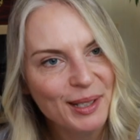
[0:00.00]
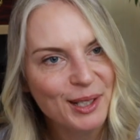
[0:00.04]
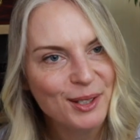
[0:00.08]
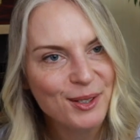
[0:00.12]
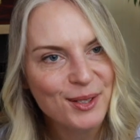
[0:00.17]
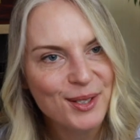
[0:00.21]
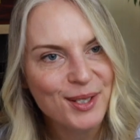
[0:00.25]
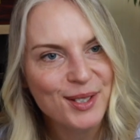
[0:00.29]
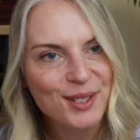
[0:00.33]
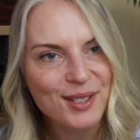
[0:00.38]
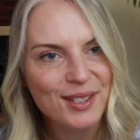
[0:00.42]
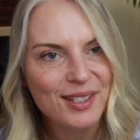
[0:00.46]

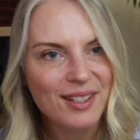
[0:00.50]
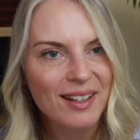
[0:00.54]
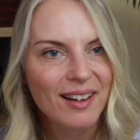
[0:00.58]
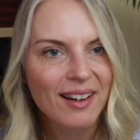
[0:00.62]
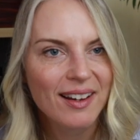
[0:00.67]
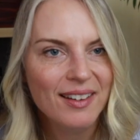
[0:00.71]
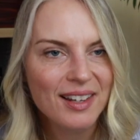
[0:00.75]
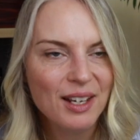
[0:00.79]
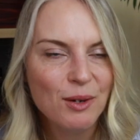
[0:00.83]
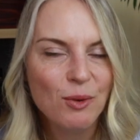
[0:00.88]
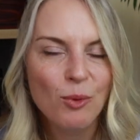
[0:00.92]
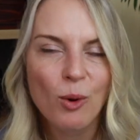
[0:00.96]
because
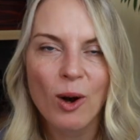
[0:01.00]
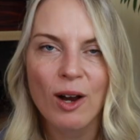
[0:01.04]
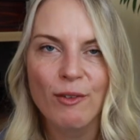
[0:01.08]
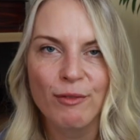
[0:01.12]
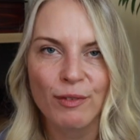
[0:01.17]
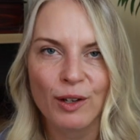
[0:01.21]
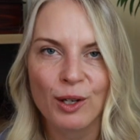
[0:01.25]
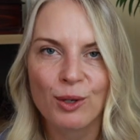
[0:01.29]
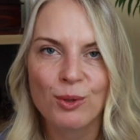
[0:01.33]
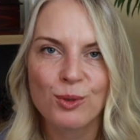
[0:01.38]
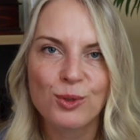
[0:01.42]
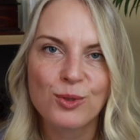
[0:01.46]
I think white
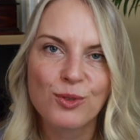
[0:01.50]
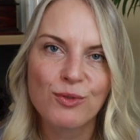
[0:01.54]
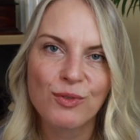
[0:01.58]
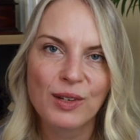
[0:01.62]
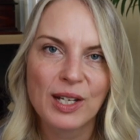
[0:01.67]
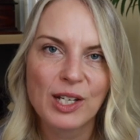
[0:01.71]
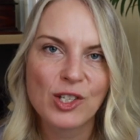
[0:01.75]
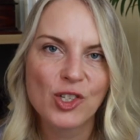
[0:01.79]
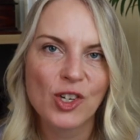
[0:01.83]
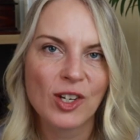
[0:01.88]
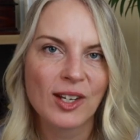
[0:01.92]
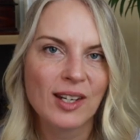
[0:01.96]
florals
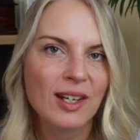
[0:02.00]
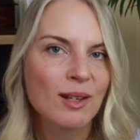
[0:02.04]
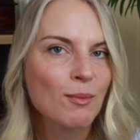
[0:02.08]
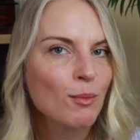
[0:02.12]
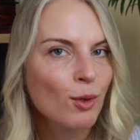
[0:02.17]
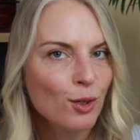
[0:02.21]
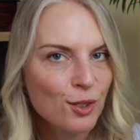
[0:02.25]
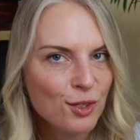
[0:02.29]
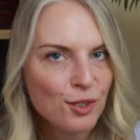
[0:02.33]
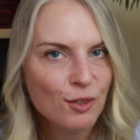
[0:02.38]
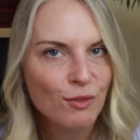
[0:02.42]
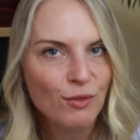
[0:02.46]
feature in
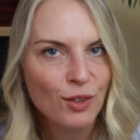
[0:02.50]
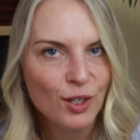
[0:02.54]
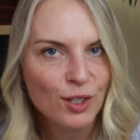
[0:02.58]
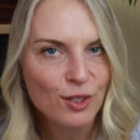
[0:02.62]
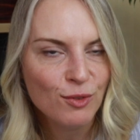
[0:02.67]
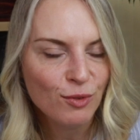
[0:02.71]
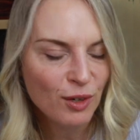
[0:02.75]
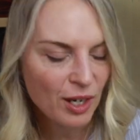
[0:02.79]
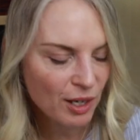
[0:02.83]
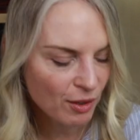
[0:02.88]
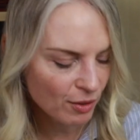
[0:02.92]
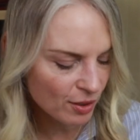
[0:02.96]
most of
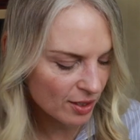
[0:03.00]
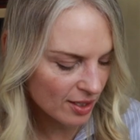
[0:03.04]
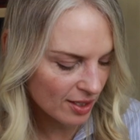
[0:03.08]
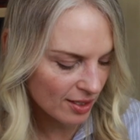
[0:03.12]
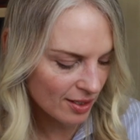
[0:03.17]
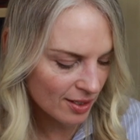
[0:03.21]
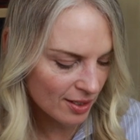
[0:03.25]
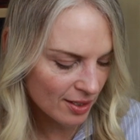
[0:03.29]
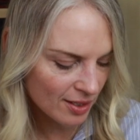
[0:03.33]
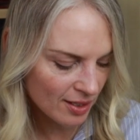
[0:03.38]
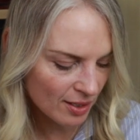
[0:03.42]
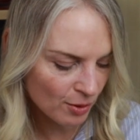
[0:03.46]
those
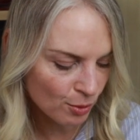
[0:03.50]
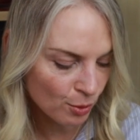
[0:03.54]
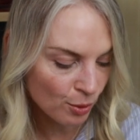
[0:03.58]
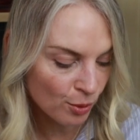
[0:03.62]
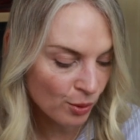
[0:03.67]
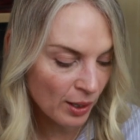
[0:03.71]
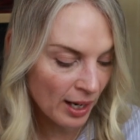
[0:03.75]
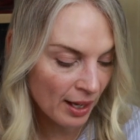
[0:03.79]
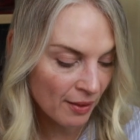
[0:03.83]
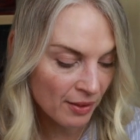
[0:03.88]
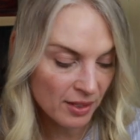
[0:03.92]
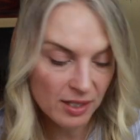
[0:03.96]
fragrances
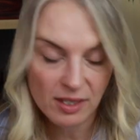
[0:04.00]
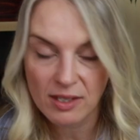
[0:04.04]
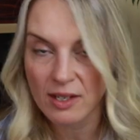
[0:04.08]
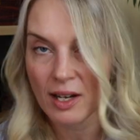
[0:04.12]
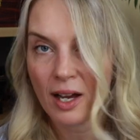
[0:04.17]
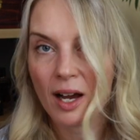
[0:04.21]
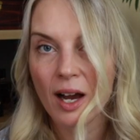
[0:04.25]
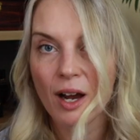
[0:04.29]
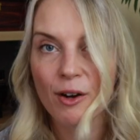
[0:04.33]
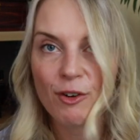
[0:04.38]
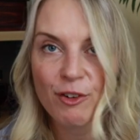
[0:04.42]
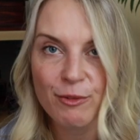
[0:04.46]
or are the
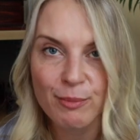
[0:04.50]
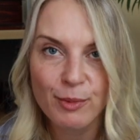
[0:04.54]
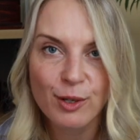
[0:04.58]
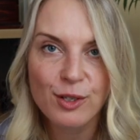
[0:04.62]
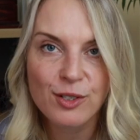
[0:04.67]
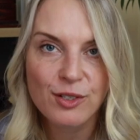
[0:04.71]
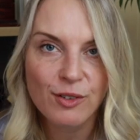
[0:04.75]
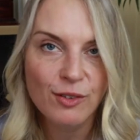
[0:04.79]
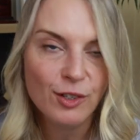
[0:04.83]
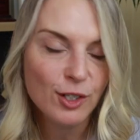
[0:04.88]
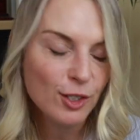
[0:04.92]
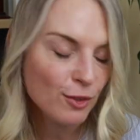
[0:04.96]
star of
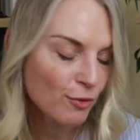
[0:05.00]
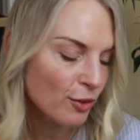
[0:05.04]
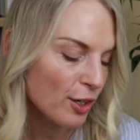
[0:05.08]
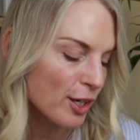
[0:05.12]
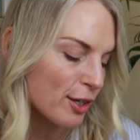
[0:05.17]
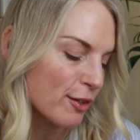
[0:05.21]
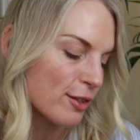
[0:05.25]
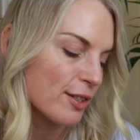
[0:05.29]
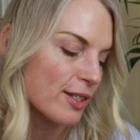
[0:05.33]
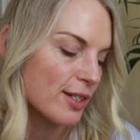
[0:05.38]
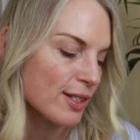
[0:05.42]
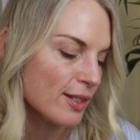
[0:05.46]
most of those
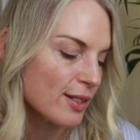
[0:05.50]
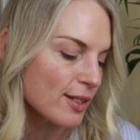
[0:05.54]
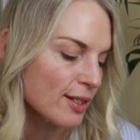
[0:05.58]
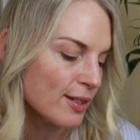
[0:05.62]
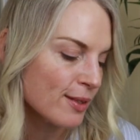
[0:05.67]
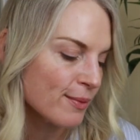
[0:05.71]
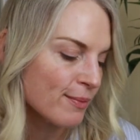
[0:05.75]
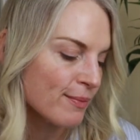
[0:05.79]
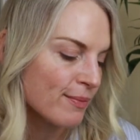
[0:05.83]
fragrances.